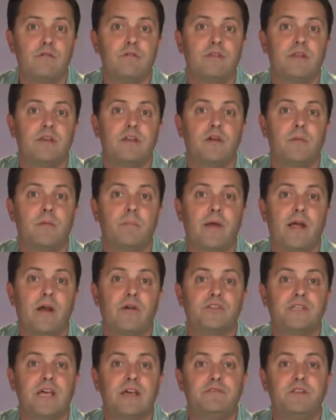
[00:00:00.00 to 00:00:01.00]
thing to compare
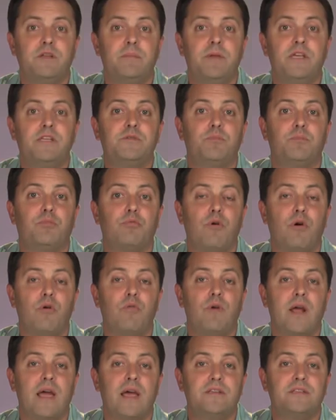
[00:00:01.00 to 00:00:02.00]
is FCP's
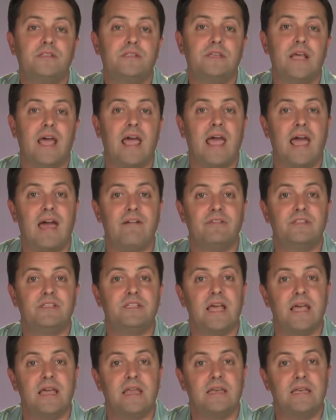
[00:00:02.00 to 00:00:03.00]
ProRes to
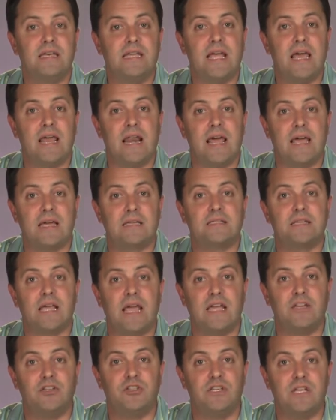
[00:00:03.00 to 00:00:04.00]
Avid's DNX
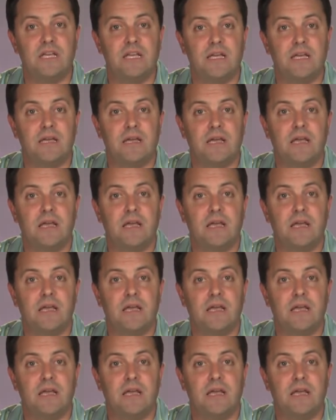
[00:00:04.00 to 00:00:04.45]
HD,